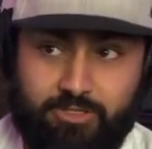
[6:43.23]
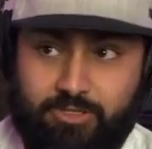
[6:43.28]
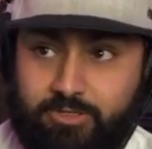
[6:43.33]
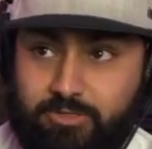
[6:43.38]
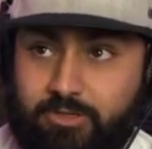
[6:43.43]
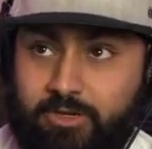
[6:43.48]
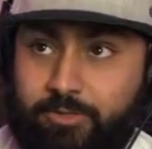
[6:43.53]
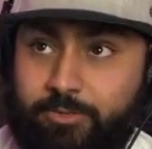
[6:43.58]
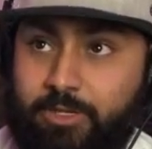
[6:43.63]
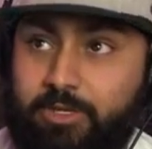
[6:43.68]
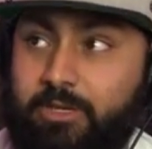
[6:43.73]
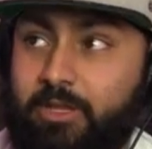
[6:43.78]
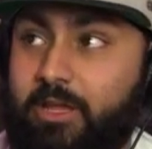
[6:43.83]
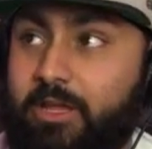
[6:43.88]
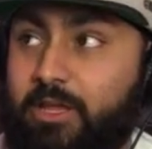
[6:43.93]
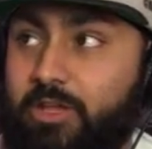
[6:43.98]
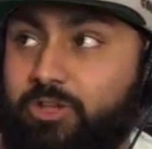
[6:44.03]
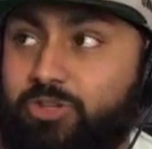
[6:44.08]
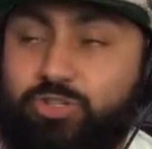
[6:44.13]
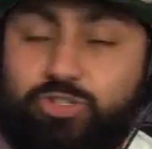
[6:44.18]
You know what I mean?
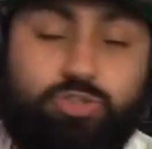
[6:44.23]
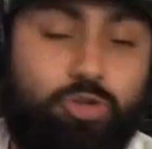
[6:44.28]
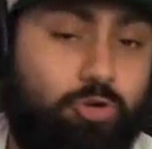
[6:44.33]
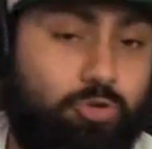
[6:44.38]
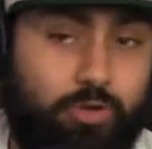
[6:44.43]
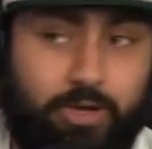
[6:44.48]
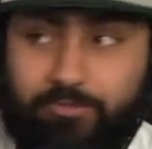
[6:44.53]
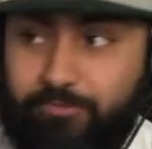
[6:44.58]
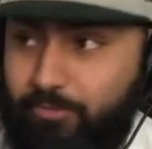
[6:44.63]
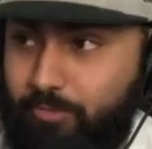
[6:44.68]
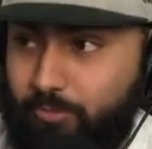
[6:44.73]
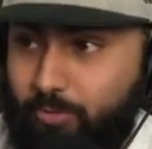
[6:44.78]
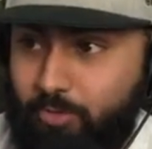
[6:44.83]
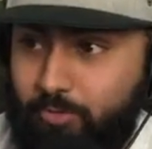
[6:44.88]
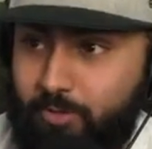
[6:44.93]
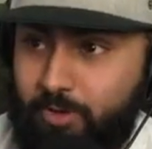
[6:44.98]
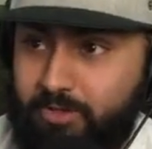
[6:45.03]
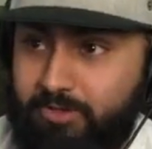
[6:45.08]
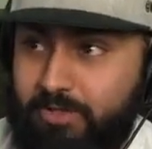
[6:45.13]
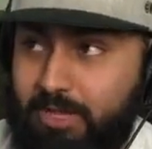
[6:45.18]
She showed great foot
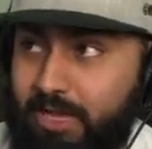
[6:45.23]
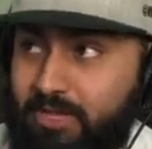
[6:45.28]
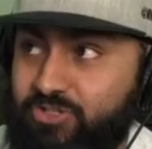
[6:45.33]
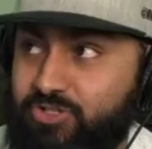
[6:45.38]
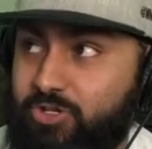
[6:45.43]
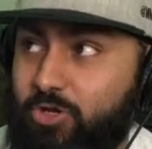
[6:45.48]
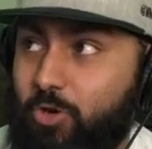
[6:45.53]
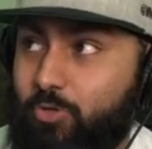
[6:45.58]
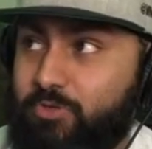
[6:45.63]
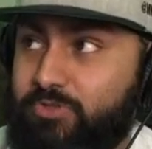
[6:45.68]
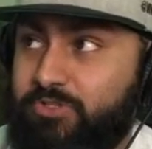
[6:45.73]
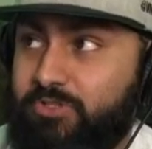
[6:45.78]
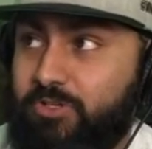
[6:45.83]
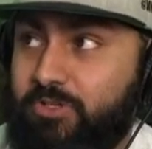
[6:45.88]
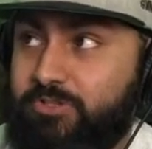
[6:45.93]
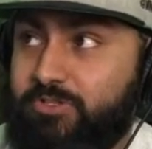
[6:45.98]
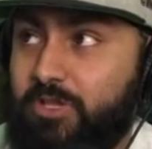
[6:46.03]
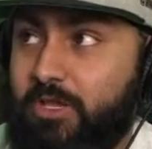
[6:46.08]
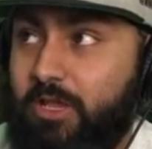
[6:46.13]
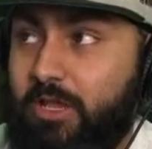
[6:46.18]
movement, as she always
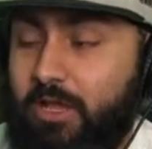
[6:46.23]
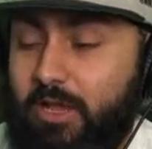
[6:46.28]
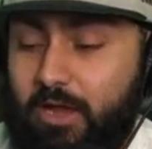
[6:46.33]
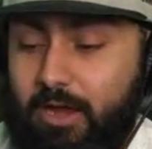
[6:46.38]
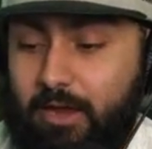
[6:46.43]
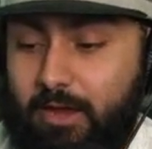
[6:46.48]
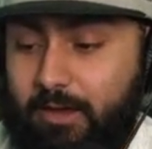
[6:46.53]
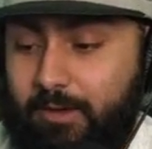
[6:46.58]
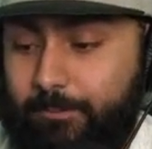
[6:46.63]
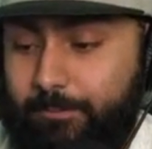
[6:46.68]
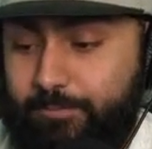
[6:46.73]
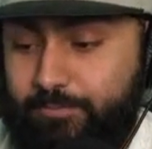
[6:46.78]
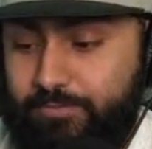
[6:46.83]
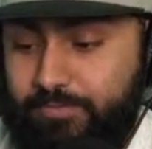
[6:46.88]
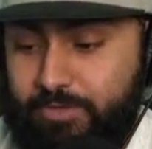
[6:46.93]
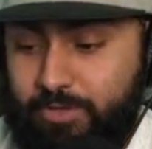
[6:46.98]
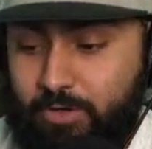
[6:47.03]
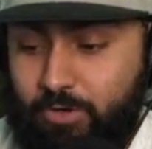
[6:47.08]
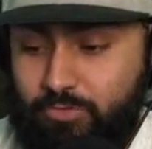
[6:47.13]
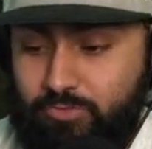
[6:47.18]
does.
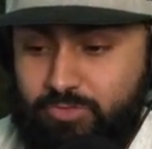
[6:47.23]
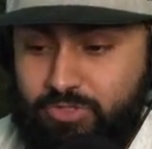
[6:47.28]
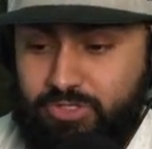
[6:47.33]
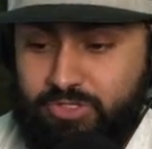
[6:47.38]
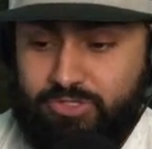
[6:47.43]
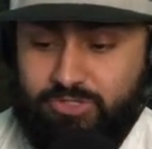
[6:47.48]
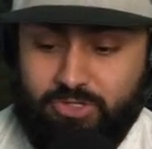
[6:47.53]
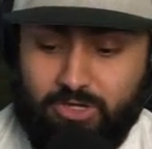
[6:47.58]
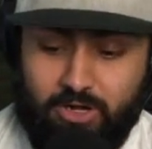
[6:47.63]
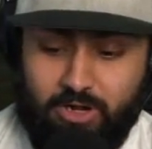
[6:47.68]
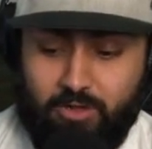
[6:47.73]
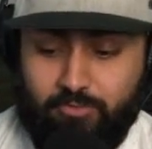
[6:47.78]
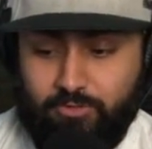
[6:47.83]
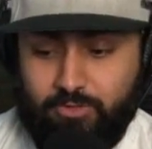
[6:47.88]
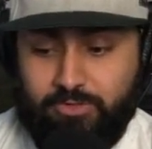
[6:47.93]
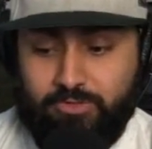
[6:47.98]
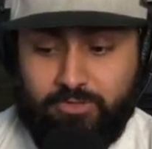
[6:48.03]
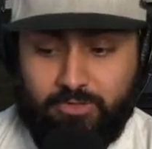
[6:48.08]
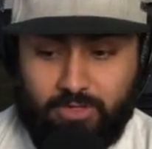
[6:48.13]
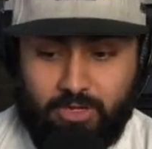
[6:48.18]
She started off
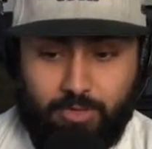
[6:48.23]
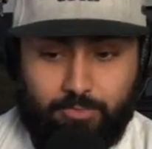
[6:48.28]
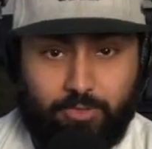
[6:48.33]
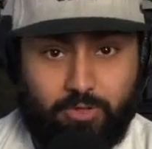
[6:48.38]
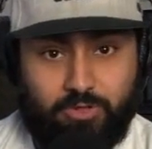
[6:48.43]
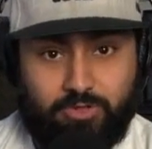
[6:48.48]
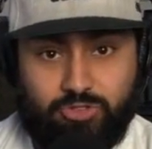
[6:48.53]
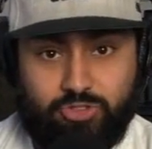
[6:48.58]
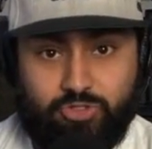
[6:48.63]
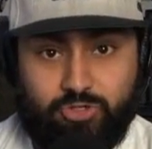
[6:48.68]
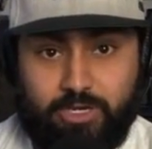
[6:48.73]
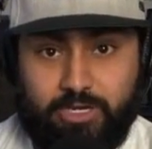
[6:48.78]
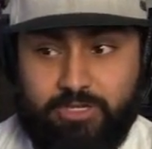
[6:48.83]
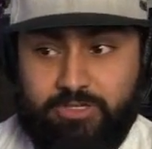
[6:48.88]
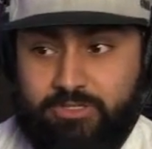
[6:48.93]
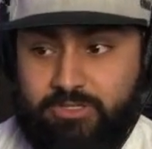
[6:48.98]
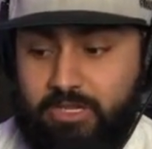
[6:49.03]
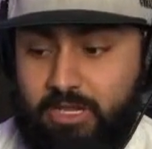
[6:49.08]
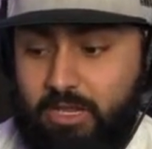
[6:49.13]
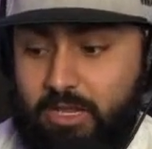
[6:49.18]
with a couple good
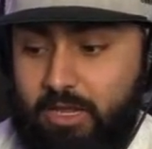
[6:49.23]
strikes.